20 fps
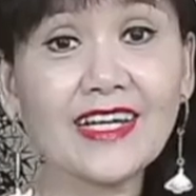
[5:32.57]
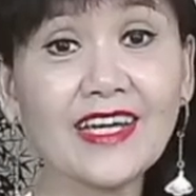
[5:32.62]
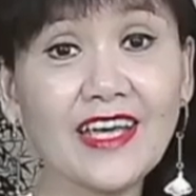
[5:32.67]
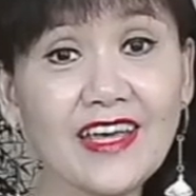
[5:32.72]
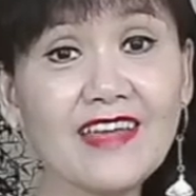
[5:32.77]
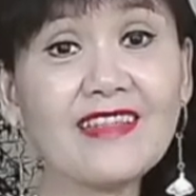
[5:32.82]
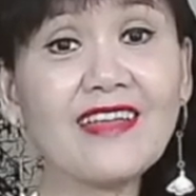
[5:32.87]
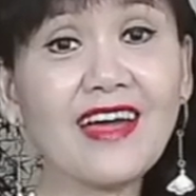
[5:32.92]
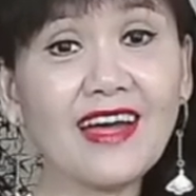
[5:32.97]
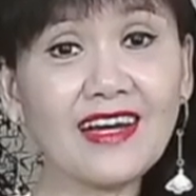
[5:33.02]

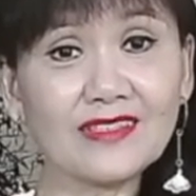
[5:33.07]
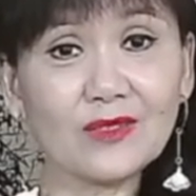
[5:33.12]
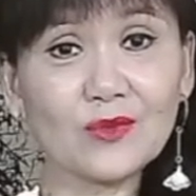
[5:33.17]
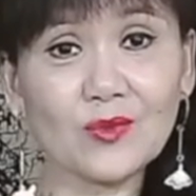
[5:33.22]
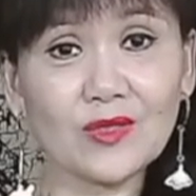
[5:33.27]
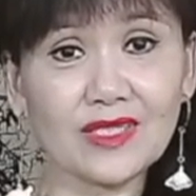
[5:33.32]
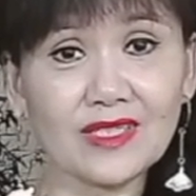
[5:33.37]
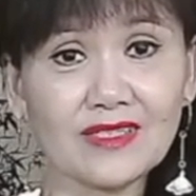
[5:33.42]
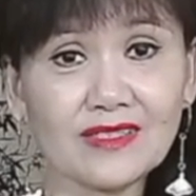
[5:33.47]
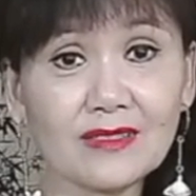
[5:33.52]
In other
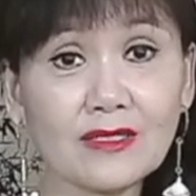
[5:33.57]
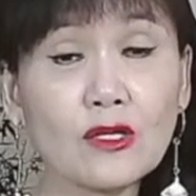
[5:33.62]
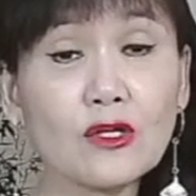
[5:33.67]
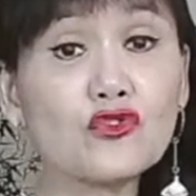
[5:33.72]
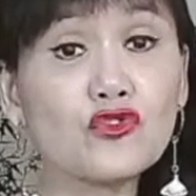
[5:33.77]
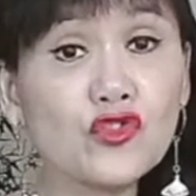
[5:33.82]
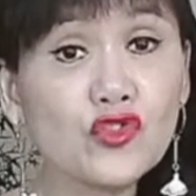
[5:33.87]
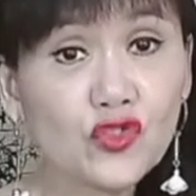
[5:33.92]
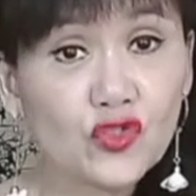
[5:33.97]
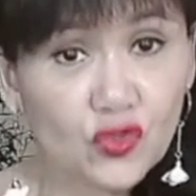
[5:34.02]
words,
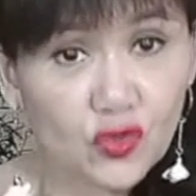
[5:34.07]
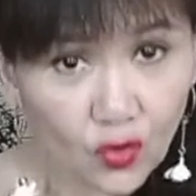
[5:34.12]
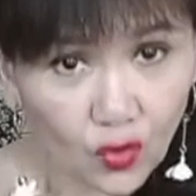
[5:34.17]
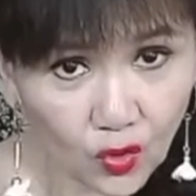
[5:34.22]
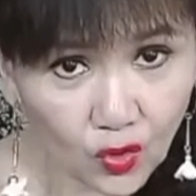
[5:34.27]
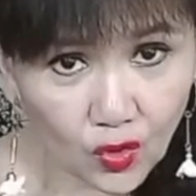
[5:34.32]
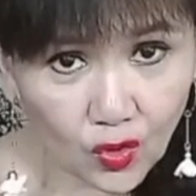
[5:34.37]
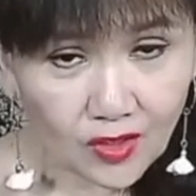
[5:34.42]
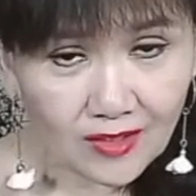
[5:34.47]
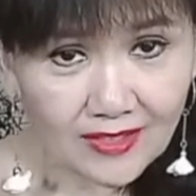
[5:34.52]

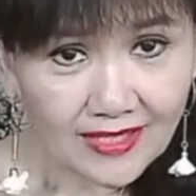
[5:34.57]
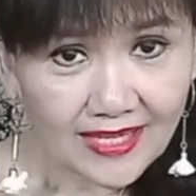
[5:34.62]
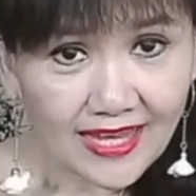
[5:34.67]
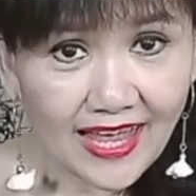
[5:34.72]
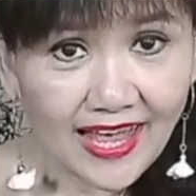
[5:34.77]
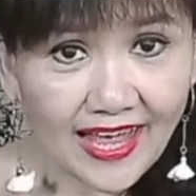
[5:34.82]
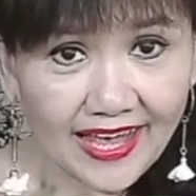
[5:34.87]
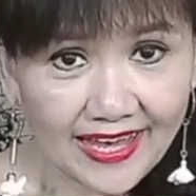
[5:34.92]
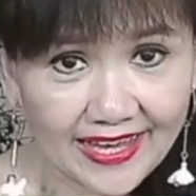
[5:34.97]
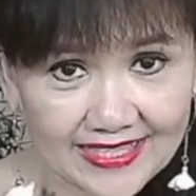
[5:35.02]
store
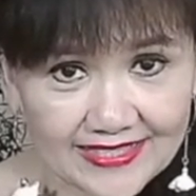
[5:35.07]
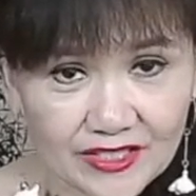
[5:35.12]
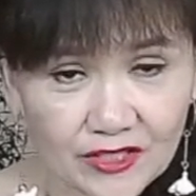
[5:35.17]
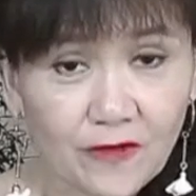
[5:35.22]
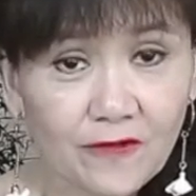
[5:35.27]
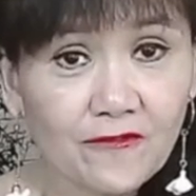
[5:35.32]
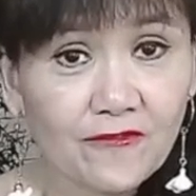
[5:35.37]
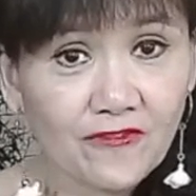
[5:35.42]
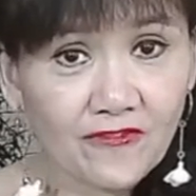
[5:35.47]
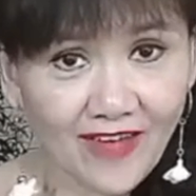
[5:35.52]
as
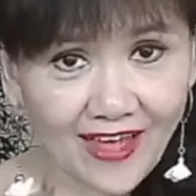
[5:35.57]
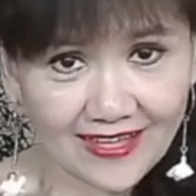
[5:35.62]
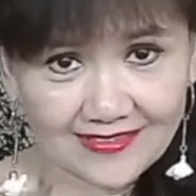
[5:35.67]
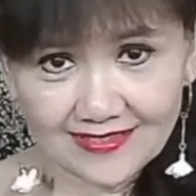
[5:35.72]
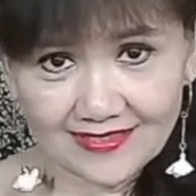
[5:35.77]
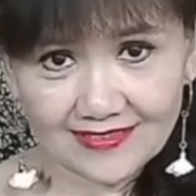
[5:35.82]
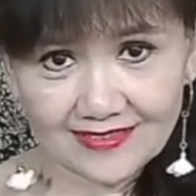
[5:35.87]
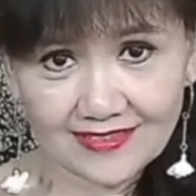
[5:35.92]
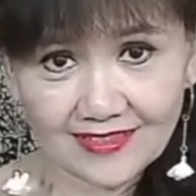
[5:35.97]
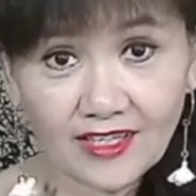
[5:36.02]

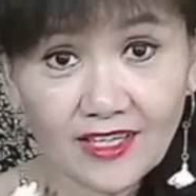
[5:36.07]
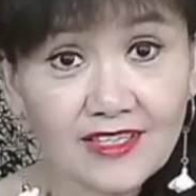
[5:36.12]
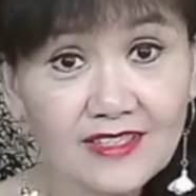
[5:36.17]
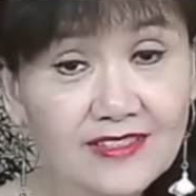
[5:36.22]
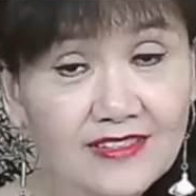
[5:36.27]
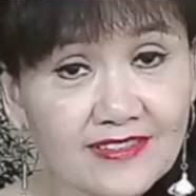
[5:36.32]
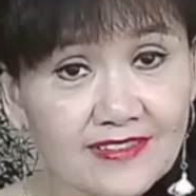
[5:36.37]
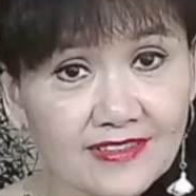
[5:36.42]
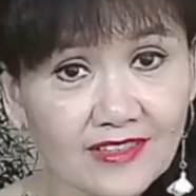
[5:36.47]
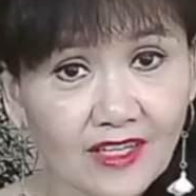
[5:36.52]
fat
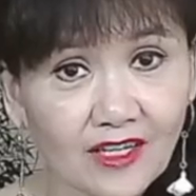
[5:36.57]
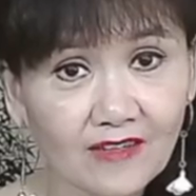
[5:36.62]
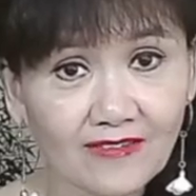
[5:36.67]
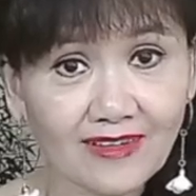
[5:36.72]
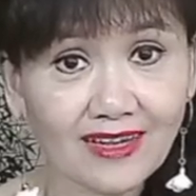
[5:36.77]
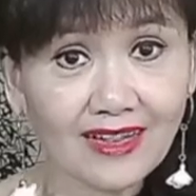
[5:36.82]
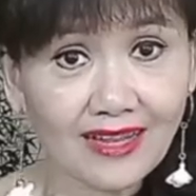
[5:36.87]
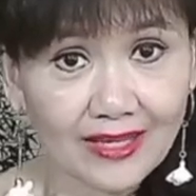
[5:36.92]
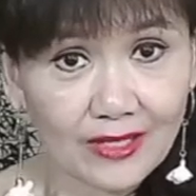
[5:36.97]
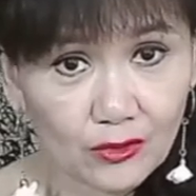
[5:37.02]
instead of
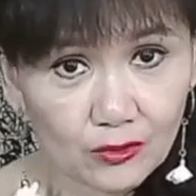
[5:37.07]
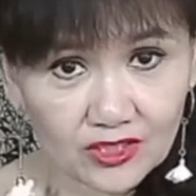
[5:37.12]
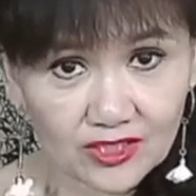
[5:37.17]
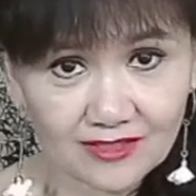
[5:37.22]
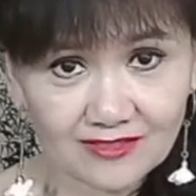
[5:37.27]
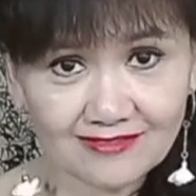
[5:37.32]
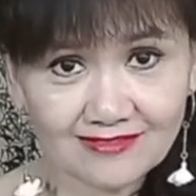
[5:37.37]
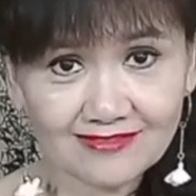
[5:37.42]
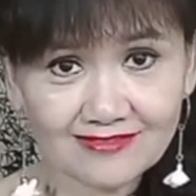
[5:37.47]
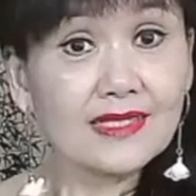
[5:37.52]
glycogen.
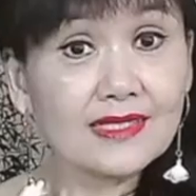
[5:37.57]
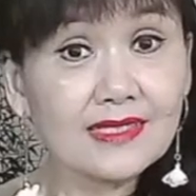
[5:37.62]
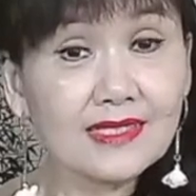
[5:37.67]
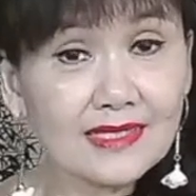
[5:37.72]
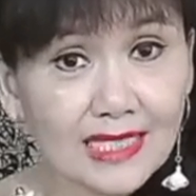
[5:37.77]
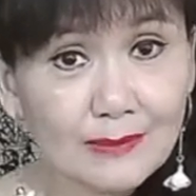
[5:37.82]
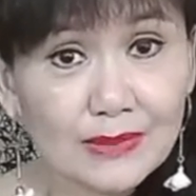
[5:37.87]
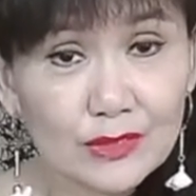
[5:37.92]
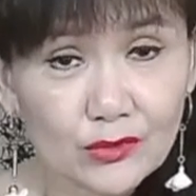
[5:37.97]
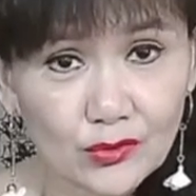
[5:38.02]

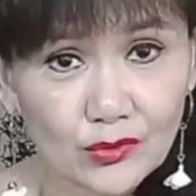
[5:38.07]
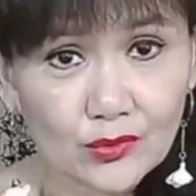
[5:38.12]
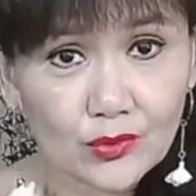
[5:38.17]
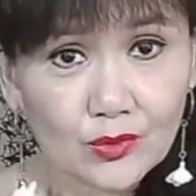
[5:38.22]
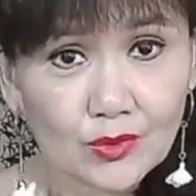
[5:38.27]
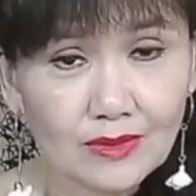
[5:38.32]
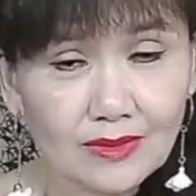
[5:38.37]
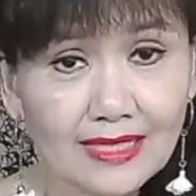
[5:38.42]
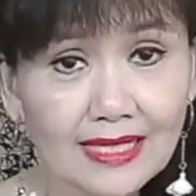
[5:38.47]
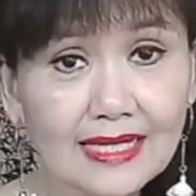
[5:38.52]
Number
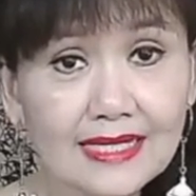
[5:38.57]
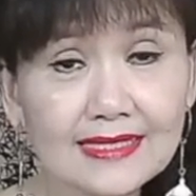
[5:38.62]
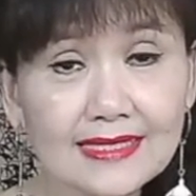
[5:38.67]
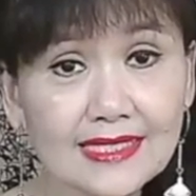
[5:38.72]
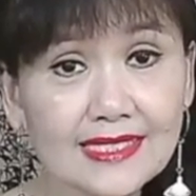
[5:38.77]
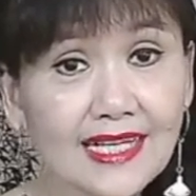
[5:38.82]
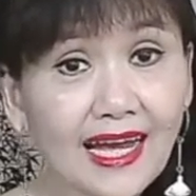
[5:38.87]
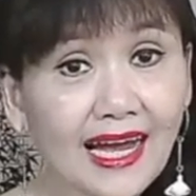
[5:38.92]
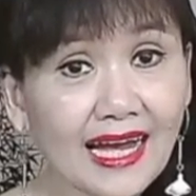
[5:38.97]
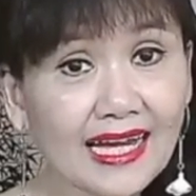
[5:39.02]
two,
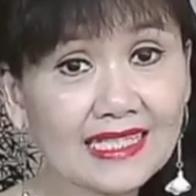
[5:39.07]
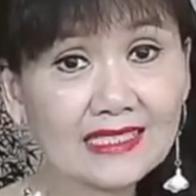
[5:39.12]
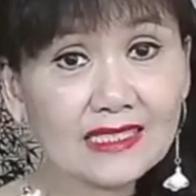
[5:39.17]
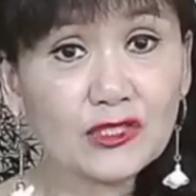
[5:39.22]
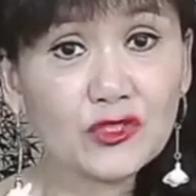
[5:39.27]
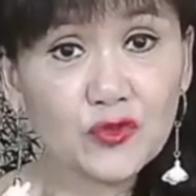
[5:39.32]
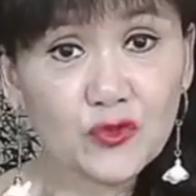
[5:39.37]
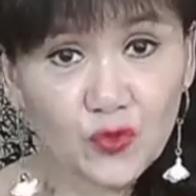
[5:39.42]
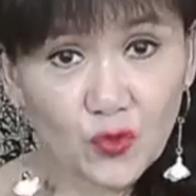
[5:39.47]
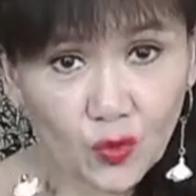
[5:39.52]
the other
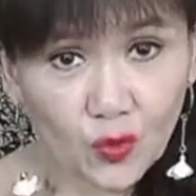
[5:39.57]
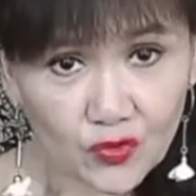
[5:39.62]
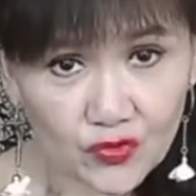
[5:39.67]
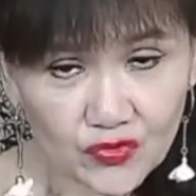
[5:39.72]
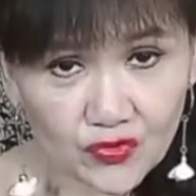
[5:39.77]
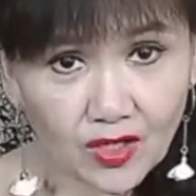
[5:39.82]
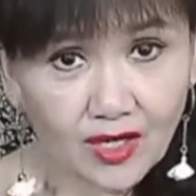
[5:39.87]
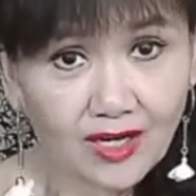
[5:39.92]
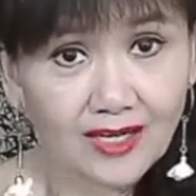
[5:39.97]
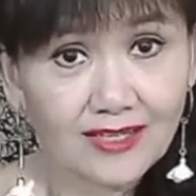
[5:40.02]
source
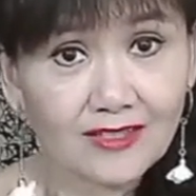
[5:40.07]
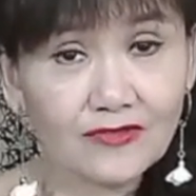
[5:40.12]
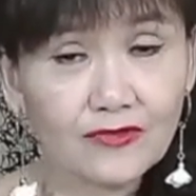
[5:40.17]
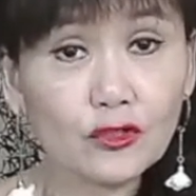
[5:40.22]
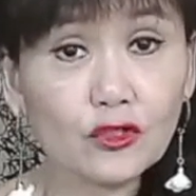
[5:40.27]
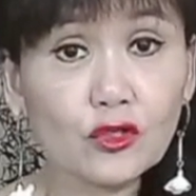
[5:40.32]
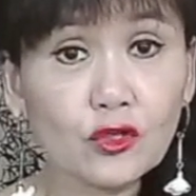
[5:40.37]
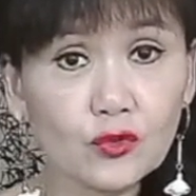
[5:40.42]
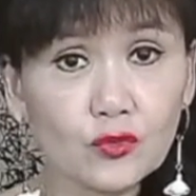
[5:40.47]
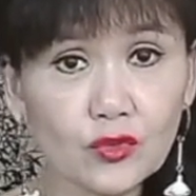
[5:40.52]
of
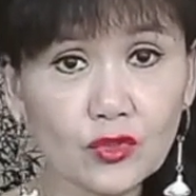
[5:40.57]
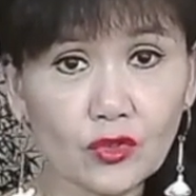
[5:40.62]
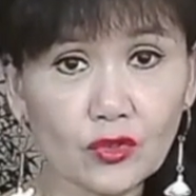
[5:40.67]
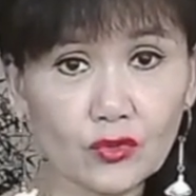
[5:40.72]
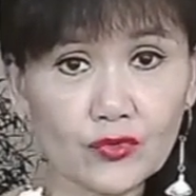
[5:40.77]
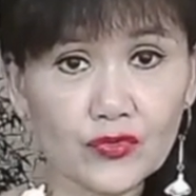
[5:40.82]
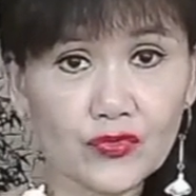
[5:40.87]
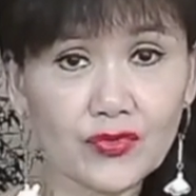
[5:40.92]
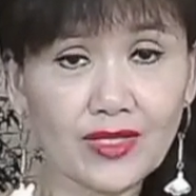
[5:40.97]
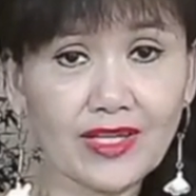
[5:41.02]

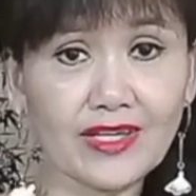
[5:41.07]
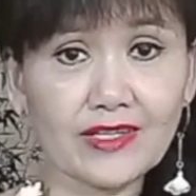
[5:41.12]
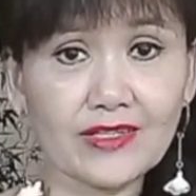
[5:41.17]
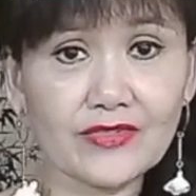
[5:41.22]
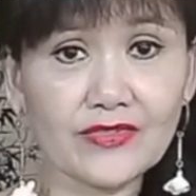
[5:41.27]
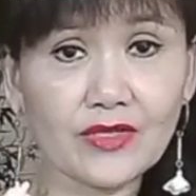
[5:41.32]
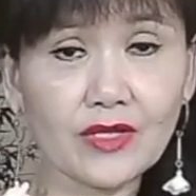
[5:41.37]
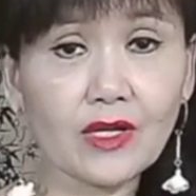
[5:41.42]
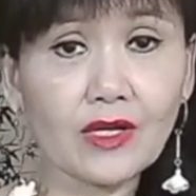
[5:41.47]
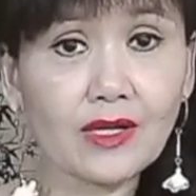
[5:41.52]
glucose
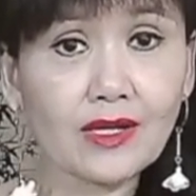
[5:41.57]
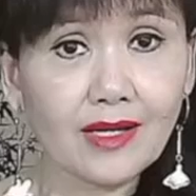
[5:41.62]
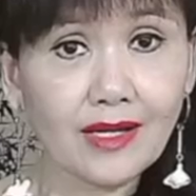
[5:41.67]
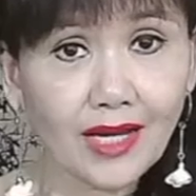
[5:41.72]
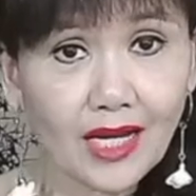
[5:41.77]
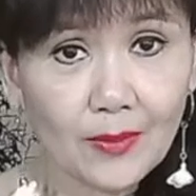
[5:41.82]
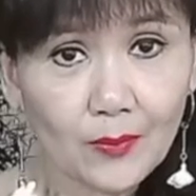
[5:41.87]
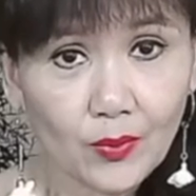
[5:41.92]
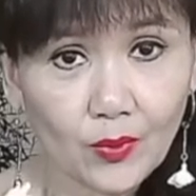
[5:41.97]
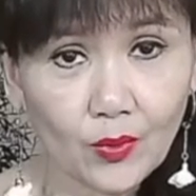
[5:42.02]
is
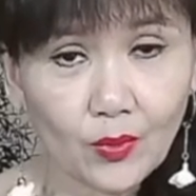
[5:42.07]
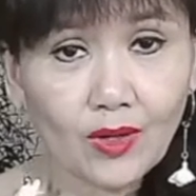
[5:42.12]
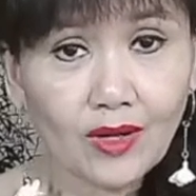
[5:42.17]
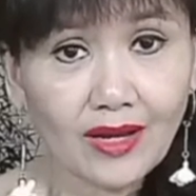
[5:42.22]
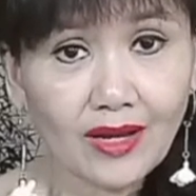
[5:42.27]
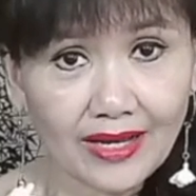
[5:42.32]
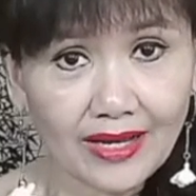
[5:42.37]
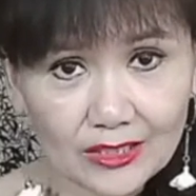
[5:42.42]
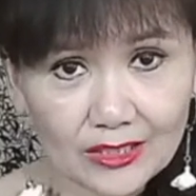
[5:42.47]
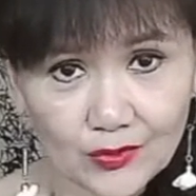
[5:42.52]

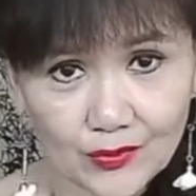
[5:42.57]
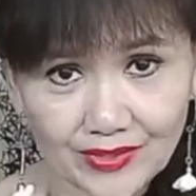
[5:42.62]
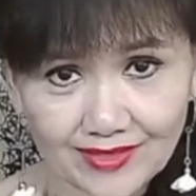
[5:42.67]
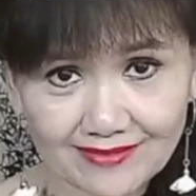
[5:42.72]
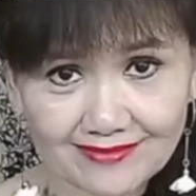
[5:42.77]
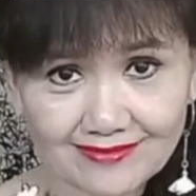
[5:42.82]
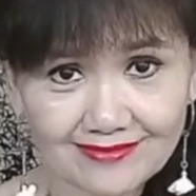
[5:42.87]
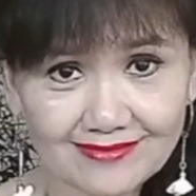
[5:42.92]
carbohydrate.